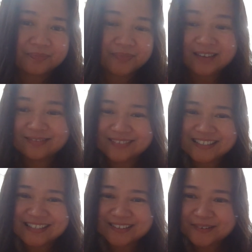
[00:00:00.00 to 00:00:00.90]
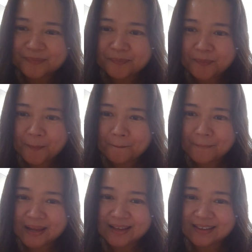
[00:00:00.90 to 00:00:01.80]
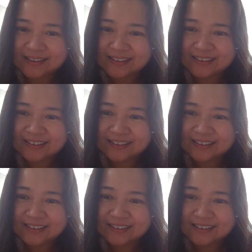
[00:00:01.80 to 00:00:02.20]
Yeah, that's it. Bye.